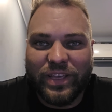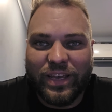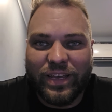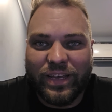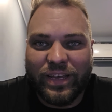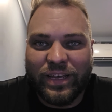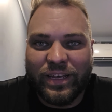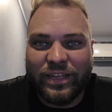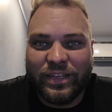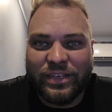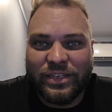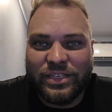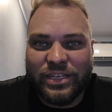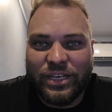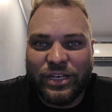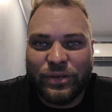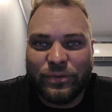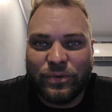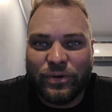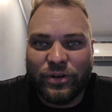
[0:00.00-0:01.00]
and
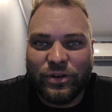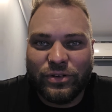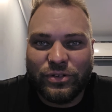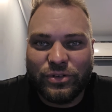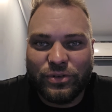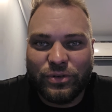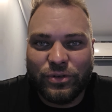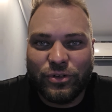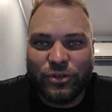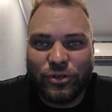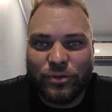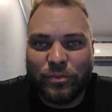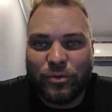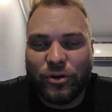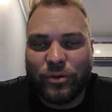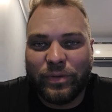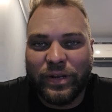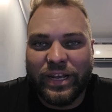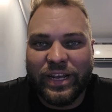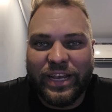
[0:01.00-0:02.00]
he wanted to
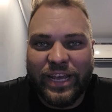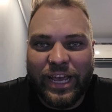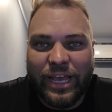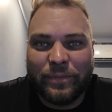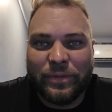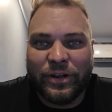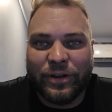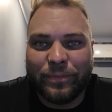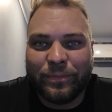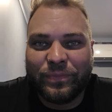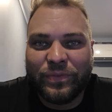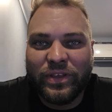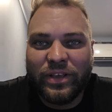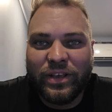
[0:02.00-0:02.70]
put a bigger cam in it.